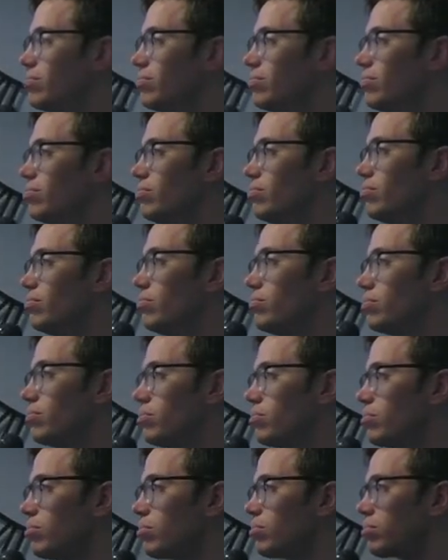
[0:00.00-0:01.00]

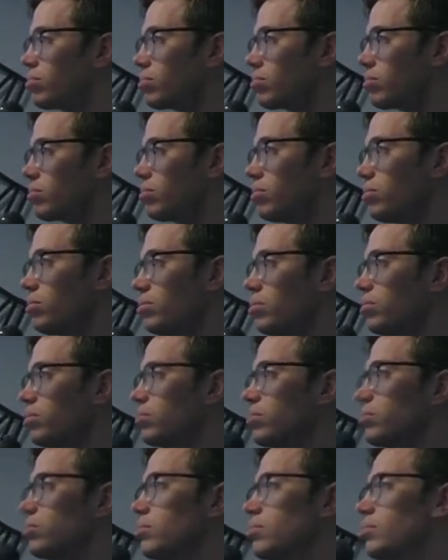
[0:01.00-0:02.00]

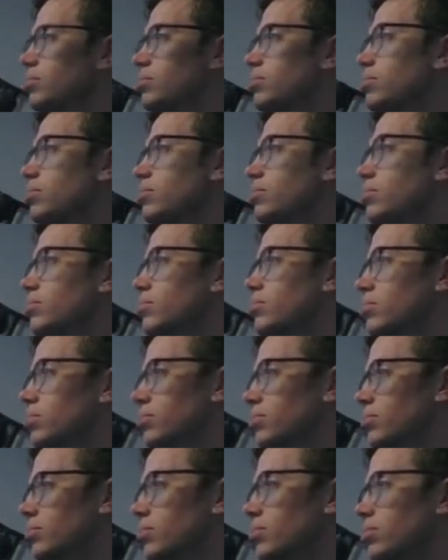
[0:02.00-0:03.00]

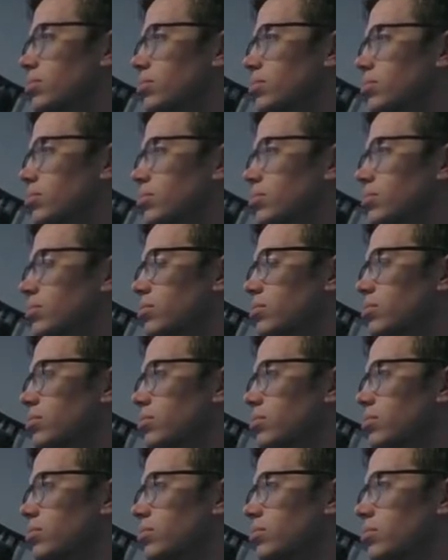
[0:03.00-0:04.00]

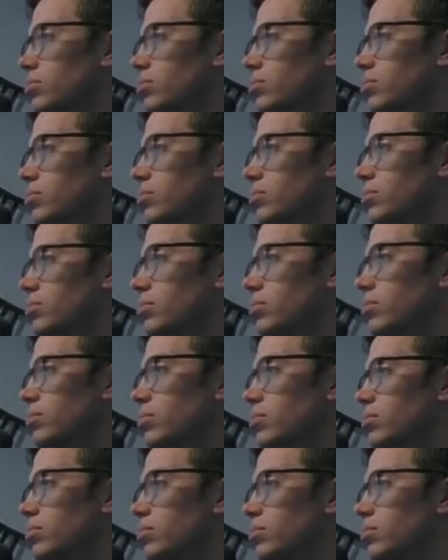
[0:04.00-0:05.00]

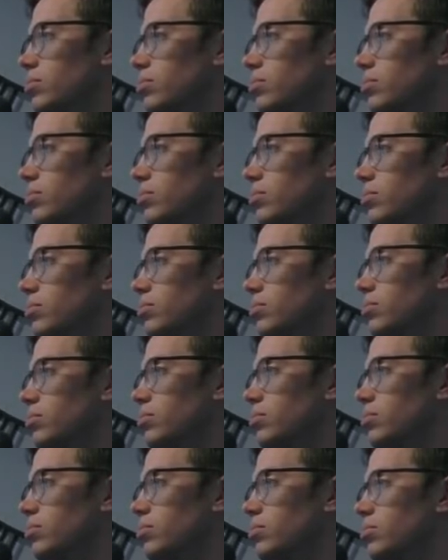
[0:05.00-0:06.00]

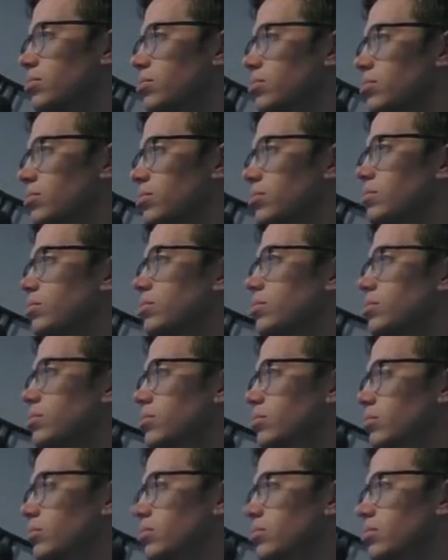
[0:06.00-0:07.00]

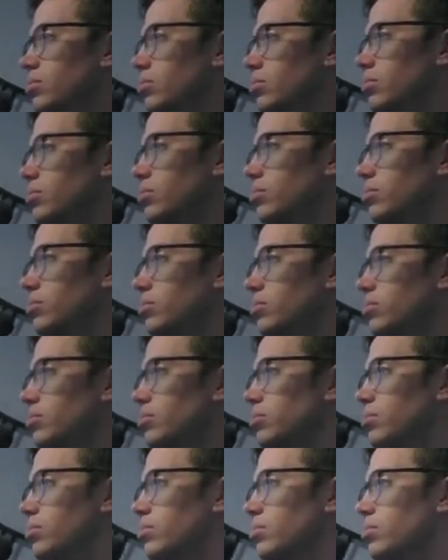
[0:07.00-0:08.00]
[no speech]